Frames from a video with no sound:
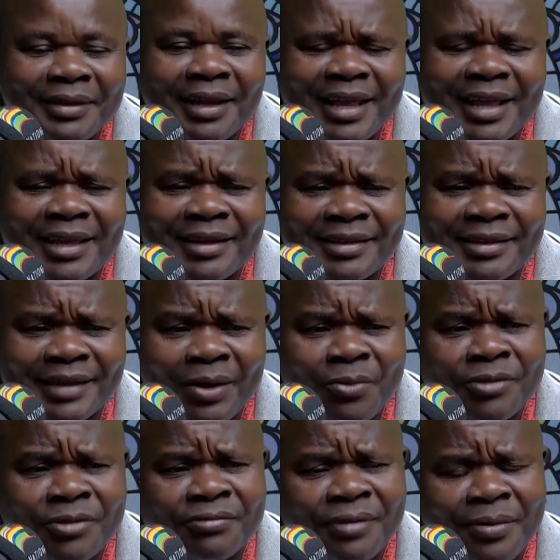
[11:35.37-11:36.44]
That's how
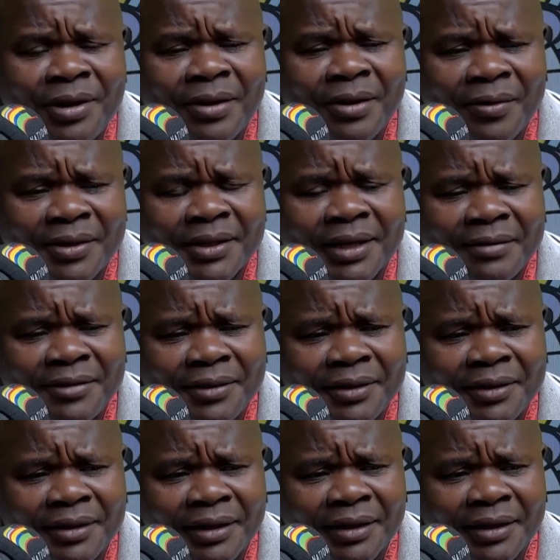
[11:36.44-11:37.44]
we found ourselves